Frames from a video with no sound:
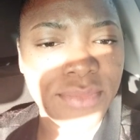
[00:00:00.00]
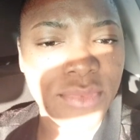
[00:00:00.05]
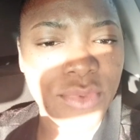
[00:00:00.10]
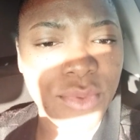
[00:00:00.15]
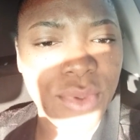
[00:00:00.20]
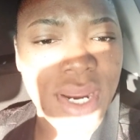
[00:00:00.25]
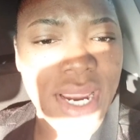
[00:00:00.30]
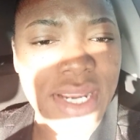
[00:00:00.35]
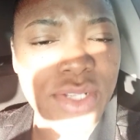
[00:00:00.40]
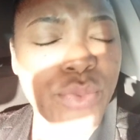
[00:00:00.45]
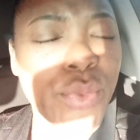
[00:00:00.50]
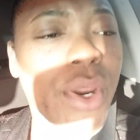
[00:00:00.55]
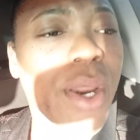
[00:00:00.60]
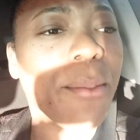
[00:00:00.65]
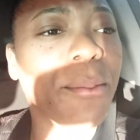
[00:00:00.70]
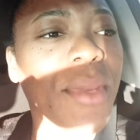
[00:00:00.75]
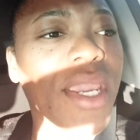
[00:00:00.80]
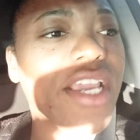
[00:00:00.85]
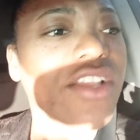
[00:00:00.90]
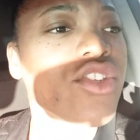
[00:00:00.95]
right? We are
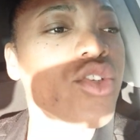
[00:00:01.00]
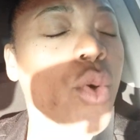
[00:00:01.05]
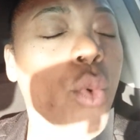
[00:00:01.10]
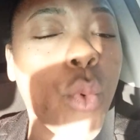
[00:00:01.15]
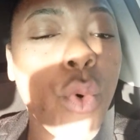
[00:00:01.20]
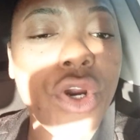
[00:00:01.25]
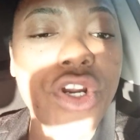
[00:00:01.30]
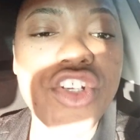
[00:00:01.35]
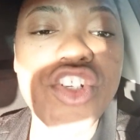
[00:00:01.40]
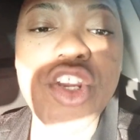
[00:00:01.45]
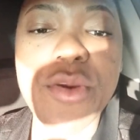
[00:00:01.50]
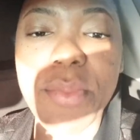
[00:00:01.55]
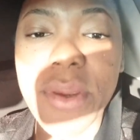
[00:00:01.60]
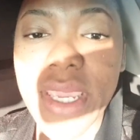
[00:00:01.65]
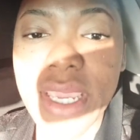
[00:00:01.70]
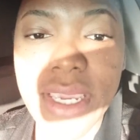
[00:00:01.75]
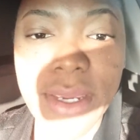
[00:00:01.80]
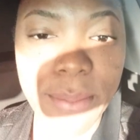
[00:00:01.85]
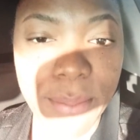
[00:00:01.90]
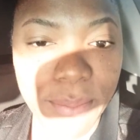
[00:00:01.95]
made to worship
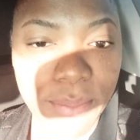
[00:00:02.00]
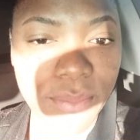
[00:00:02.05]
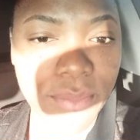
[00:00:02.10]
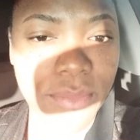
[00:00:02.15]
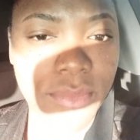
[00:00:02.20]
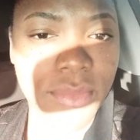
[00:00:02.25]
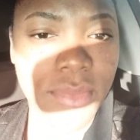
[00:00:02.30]
Him.